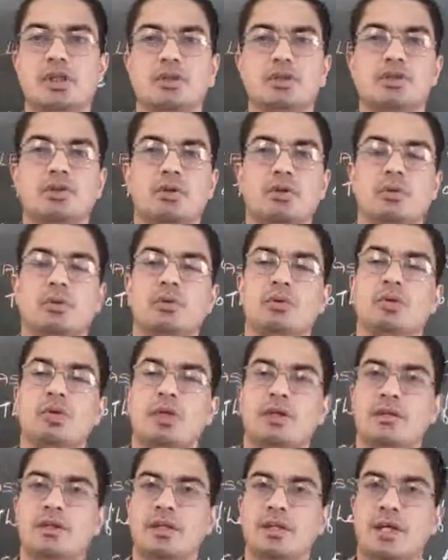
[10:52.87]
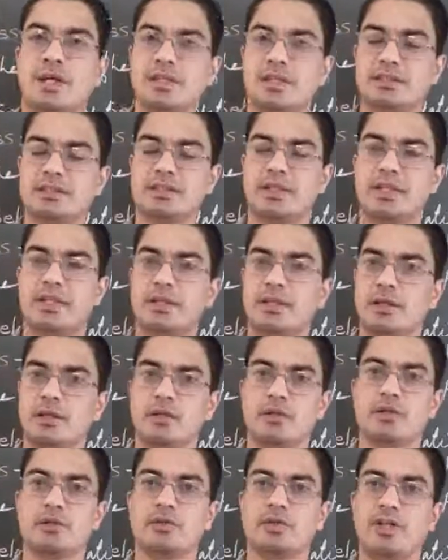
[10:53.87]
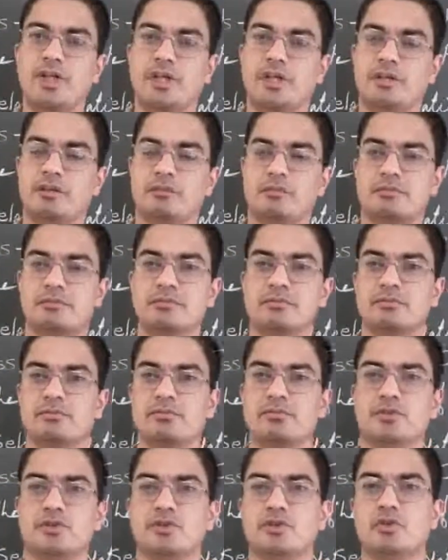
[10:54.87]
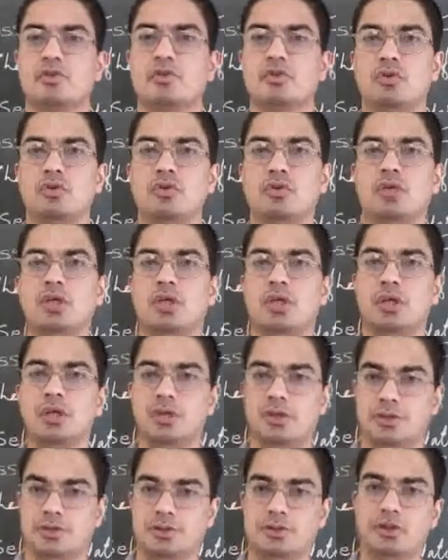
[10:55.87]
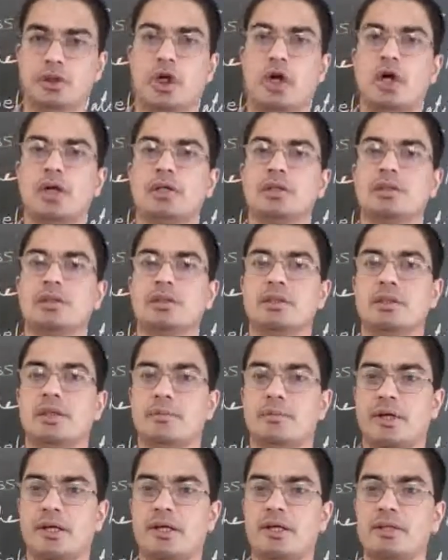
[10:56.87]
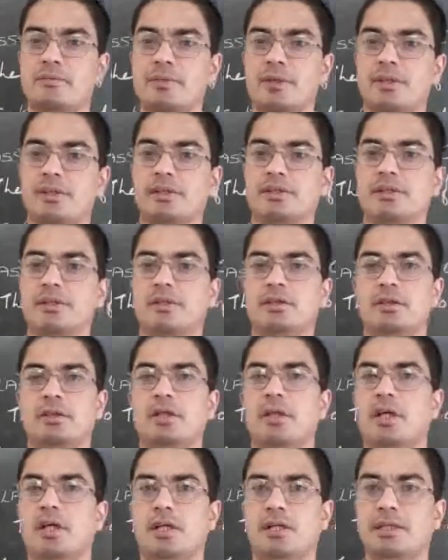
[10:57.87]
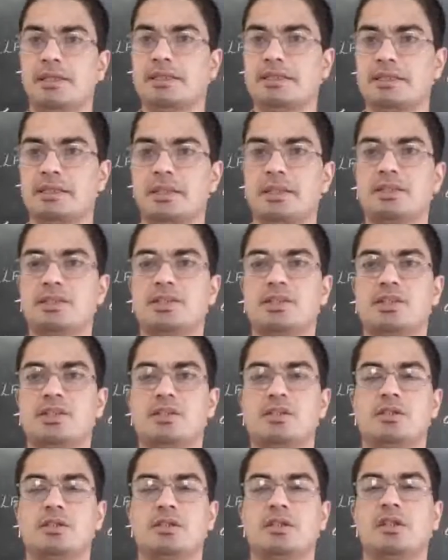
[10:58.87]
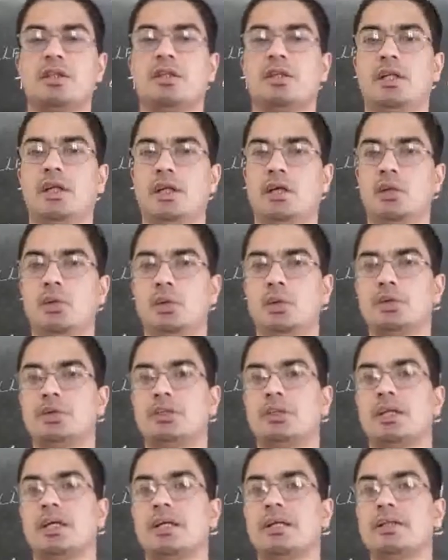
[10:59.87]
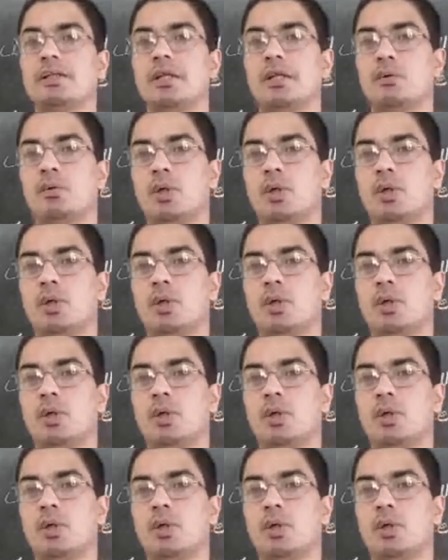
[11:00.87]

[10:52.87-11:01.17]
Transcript: So that is their duty to join the parliament, discuss the laws that they